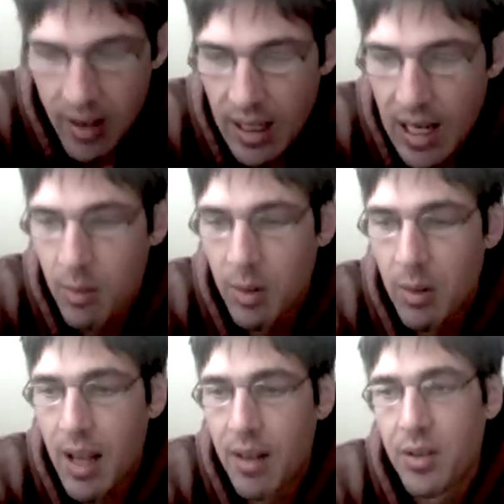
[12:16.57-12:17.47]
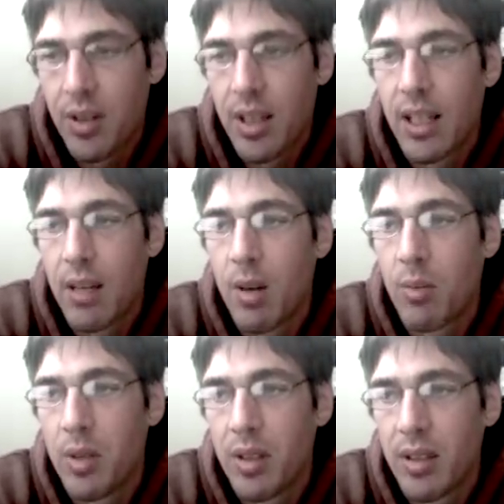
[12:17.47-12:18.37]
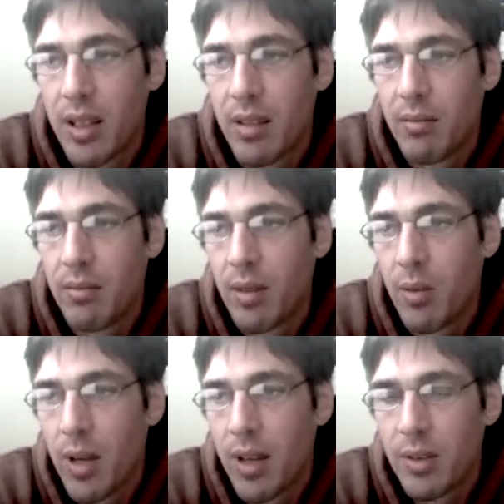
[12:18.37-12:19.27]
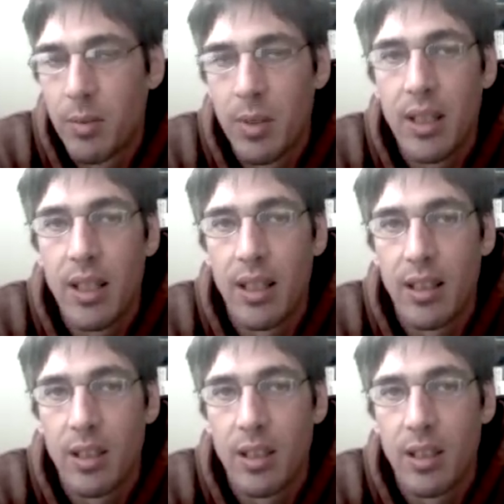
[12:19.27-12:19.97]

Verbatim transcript: And I would rather try to come up with um, a way of speaking,